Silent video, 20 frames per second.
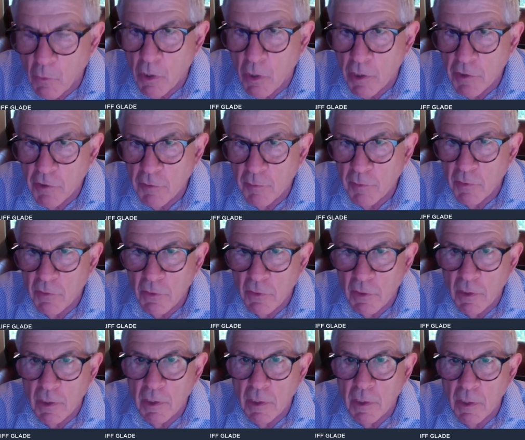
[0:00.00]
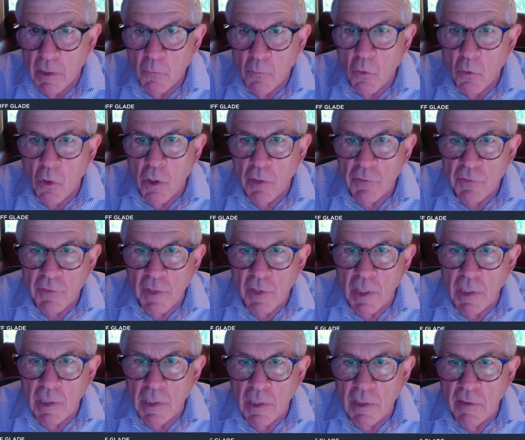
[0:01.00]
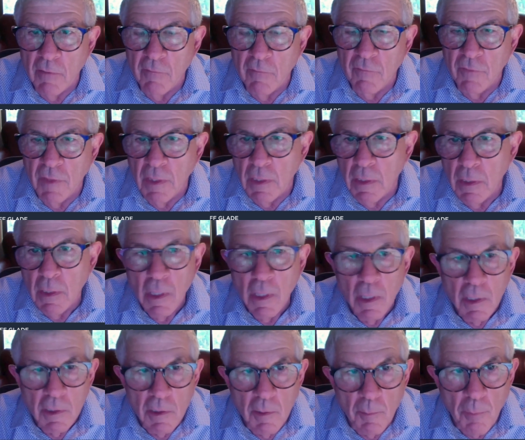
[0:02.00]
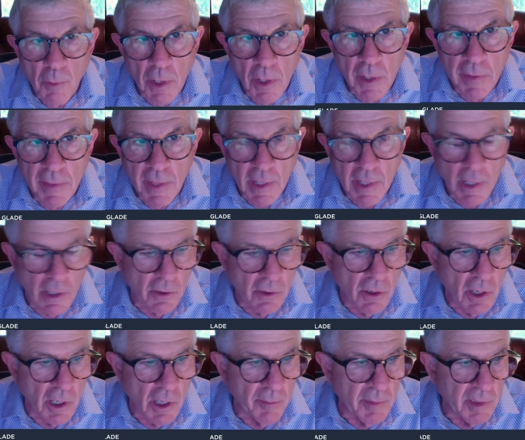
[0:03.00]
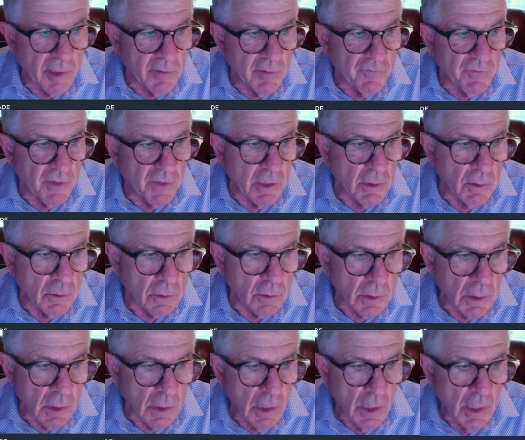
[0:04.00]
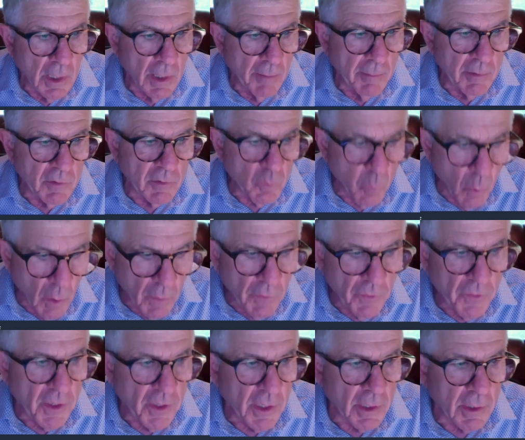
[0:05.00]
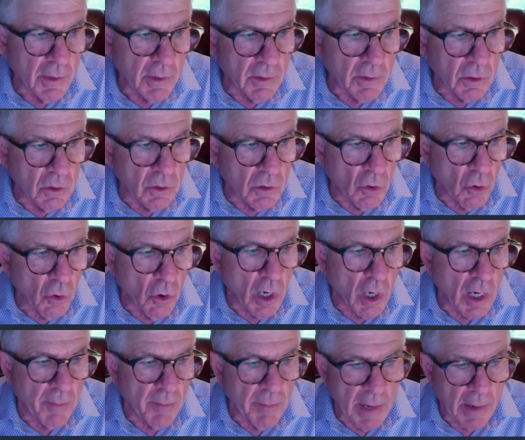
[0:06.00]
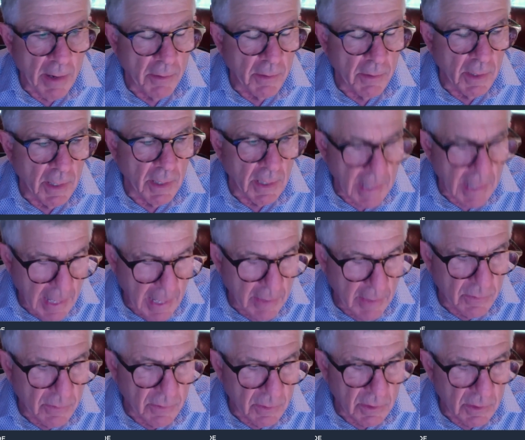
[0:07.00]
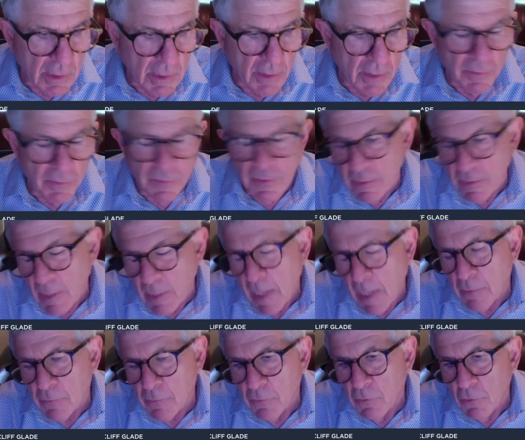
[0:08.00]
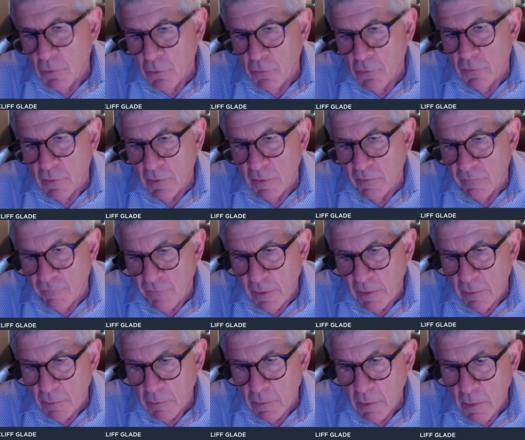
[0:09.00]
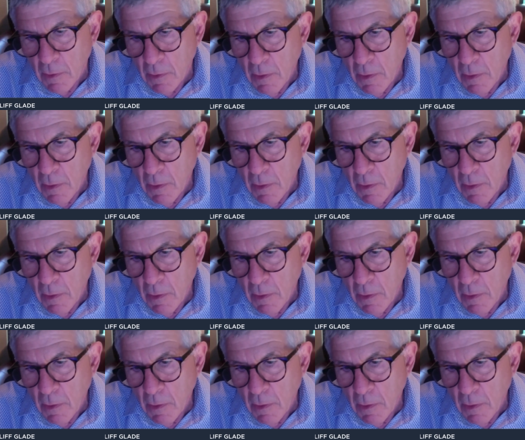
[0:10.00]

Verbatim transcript: washing machine and wash any of the debris that got on them in the field. I mean, it's one thing to talk about a case, and it's another thing to actually use it in the field.